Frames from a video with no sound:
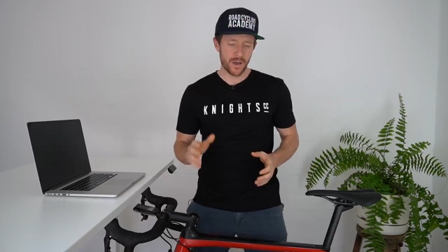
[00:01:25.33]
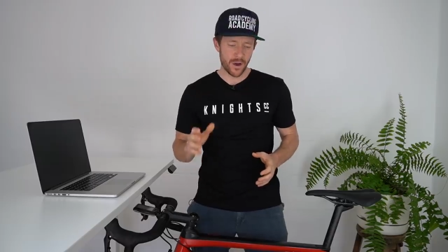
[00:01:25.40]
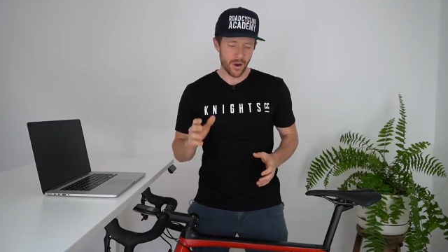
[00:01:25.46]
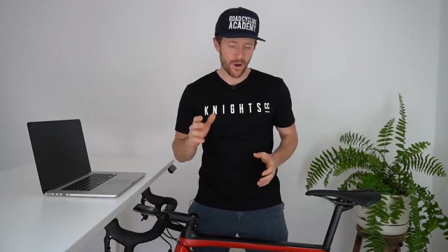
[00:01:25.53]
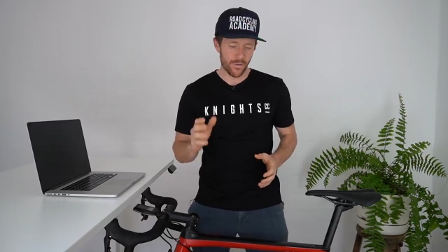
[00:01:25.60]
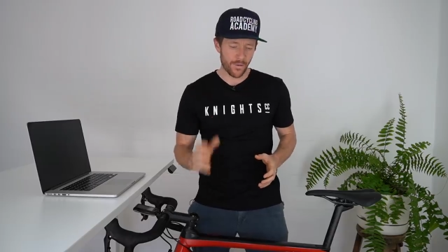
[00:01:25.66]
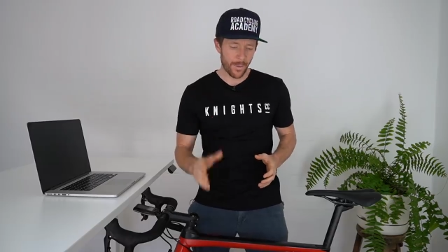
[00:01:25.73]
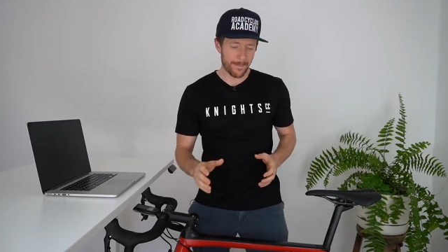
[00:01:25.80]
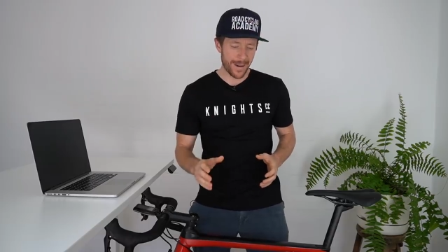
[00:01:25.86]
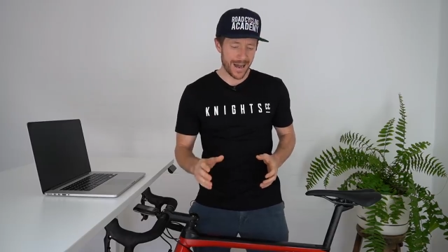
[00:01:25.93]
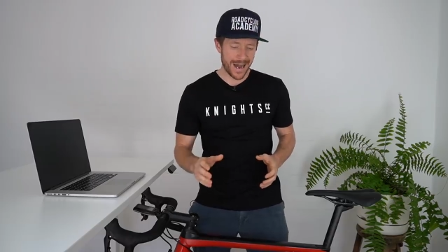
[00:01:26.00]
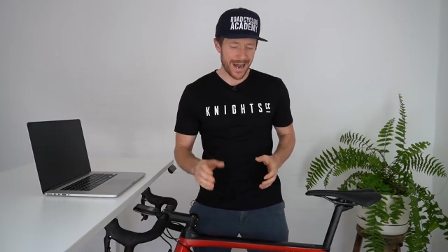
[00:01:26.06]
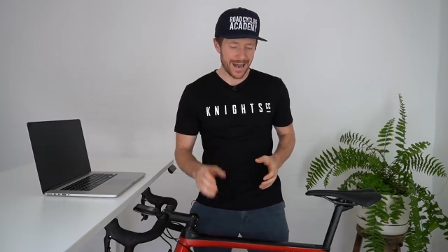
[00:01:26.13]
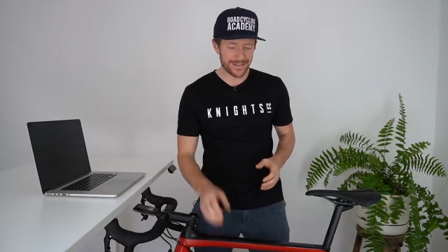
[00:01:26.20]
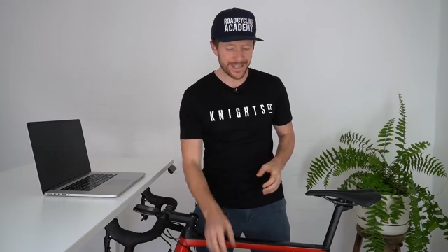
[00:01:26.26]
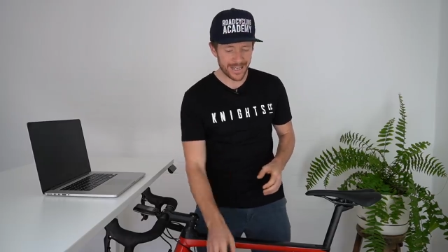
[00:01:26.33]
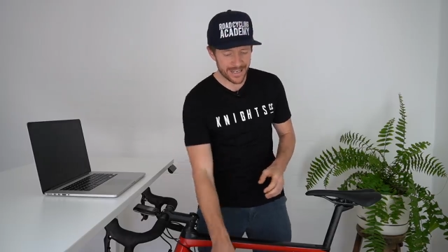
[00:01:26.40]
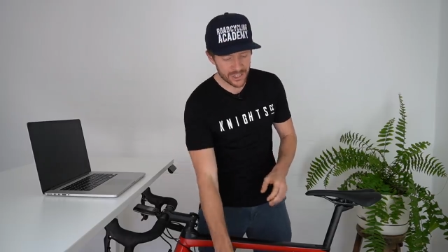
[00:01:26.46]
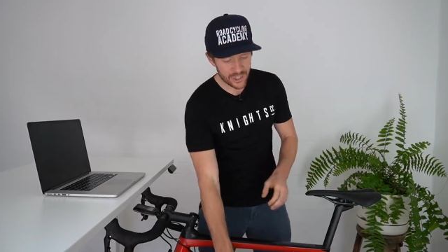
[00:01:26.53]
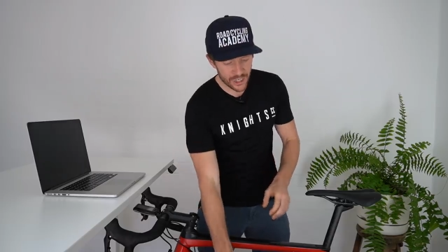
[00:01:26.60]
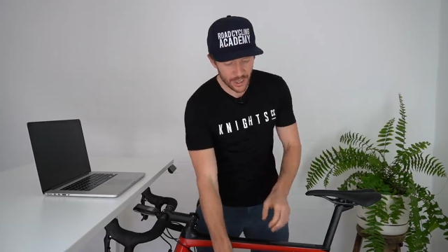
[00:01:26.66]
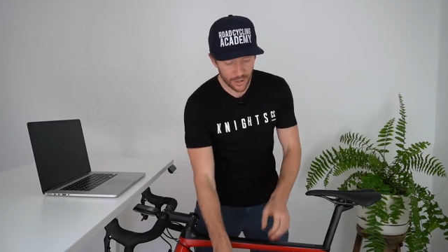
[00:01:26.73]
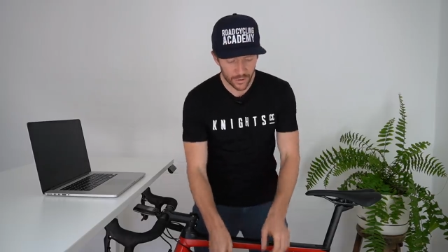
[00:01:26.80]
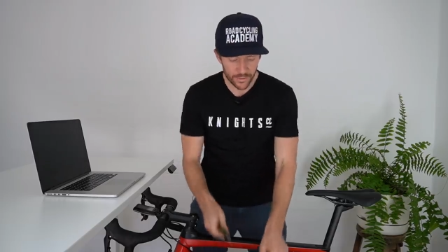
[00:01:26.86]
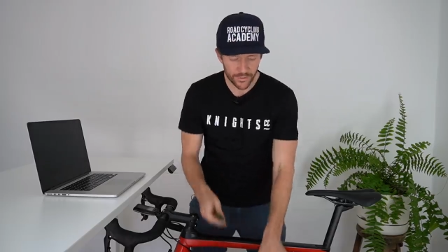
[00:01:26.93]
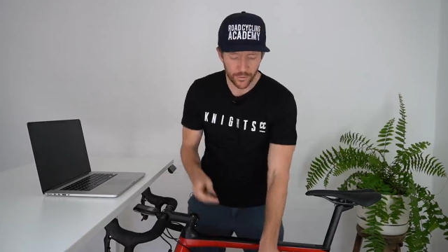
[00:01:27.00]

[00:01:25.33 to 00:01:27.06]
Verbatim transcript: of bars and gels